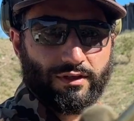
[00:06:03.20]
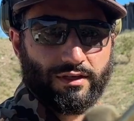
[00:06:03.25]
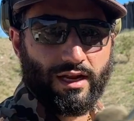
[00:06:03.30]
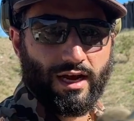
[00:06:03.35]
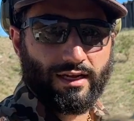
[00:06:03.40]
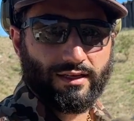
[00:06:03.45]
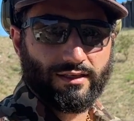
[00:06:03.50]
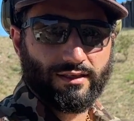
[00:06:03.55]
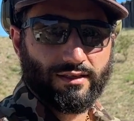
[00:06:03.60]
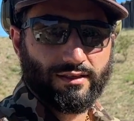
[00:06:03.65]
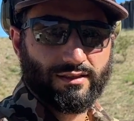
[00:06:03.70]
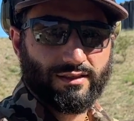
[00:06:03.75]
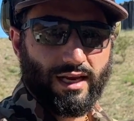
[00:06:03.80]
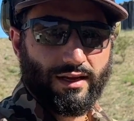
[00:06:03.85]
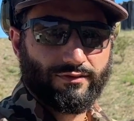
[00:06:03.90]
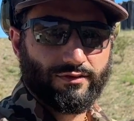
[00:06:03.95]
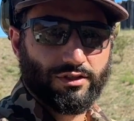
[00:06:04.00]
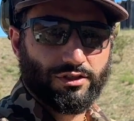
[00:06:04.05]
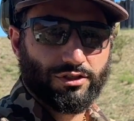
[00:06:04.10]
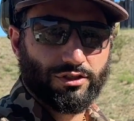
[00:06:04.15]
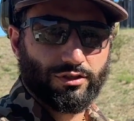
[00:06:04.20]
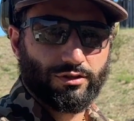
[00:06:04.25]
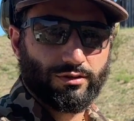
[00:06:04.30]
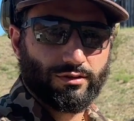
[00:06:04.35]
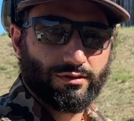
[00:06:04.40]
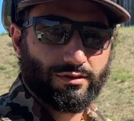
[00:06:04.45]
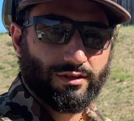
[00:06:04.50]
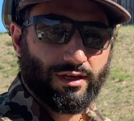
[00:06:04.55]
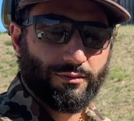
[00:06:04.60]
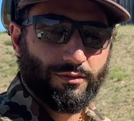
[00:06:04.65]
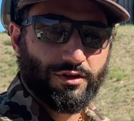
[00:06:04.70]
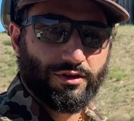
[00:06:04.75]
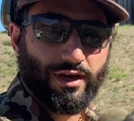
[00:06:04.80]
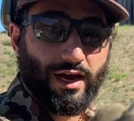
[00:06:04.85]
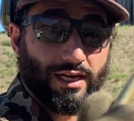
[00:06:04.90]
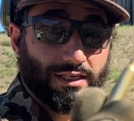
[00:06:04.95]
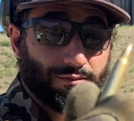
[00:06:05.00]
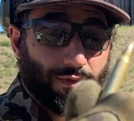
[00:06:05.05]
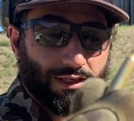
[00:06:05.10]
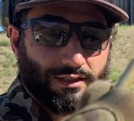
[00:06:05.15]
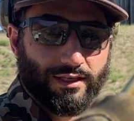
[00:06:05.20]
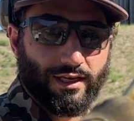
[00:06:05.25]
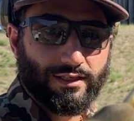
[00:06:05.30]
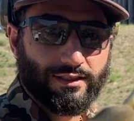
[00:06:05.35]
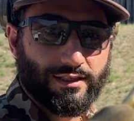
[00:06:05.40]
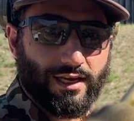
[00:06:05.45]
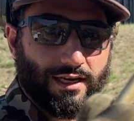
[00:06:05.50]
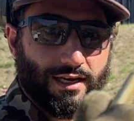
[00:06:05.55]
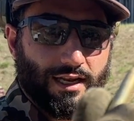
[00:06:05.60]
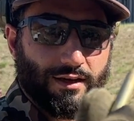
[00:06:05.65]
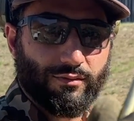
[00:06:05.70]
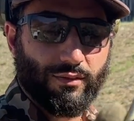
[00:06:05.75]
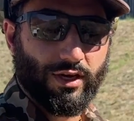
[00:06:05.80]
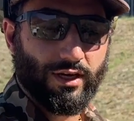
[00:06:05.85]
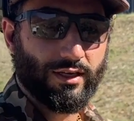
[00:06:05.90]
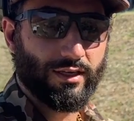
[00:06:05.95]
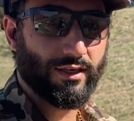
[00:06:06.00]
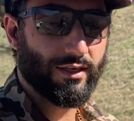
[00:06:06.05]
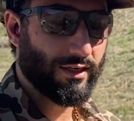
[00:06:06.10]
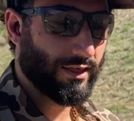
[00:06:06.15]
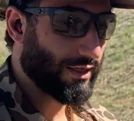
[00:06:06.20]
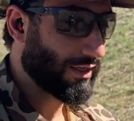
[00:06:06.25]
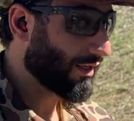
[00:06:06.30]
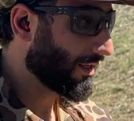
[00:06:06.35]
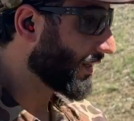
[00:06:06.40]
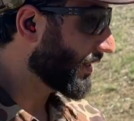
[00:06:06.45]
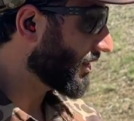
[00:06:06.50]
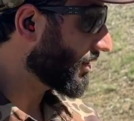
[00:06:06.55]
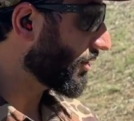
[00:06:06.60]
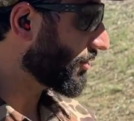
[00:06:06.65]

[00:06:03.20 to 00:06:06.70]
not safe to shoot. Some of you guys might say send it, but so